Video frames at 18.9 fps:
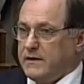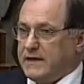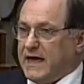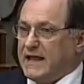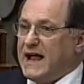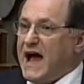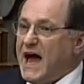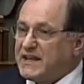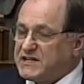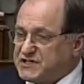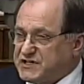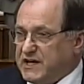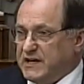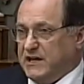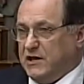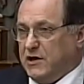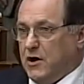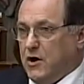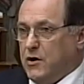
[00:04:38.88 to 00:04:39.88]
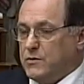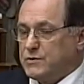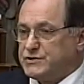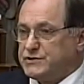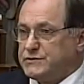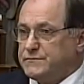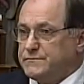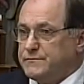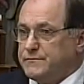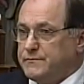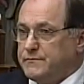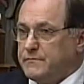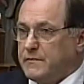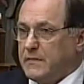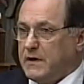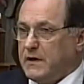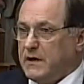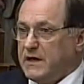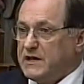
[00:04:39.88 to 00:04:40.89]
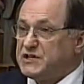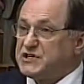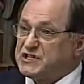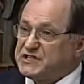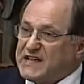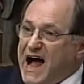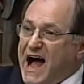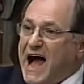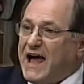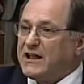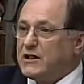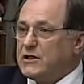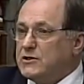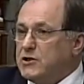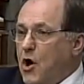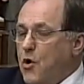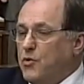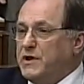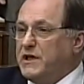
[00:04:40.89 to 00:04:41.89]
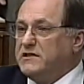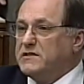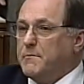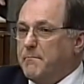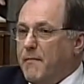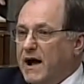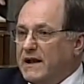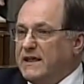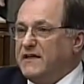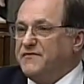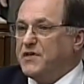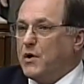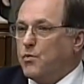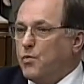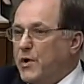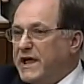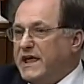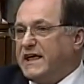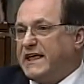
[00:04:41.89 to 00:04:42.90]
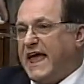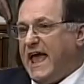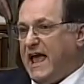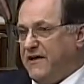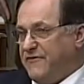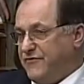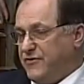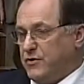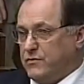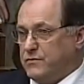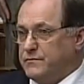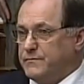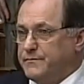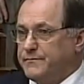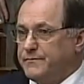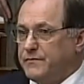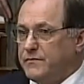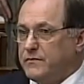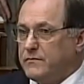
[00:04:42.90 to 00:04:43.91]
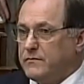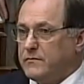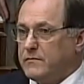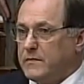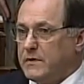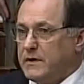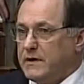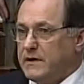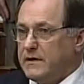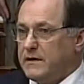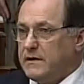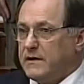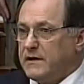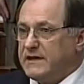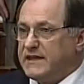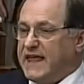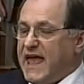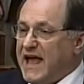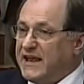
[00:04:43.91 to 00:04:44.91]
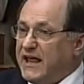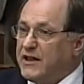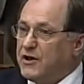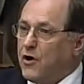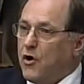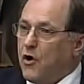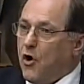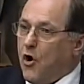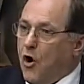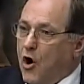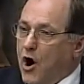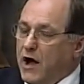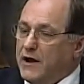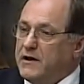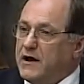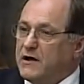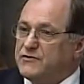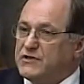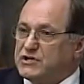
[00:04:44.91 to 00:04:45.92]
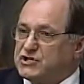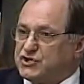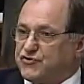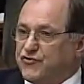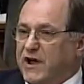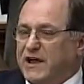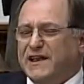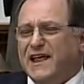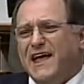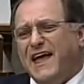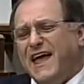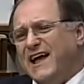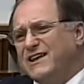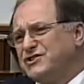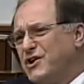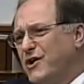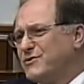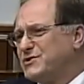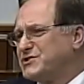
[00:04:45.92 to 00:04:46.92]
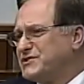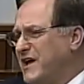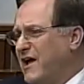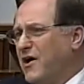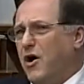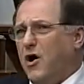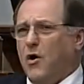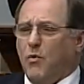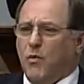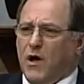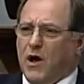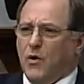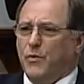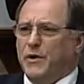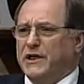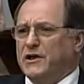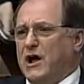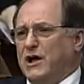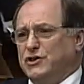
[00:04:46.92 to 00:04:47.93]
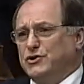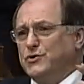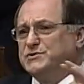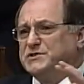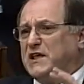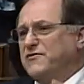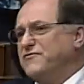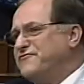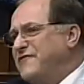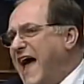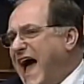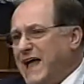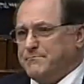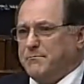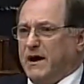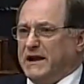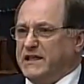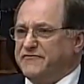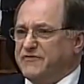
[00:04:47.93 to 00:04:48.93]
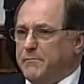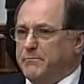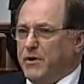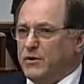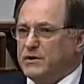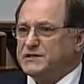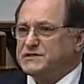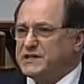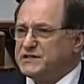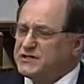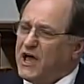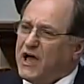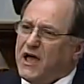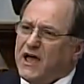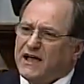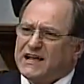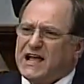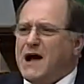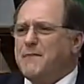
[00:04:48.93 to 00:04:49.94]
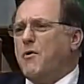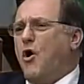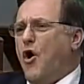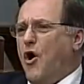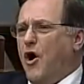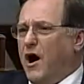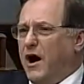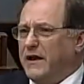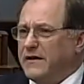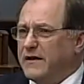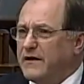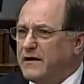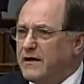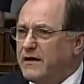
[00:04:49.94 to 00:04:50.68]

Get out of CDOs. Start loaning the money that we gave you. Get it on the street. And don't say, oh, well, we're not using that money for bonuses. Come on.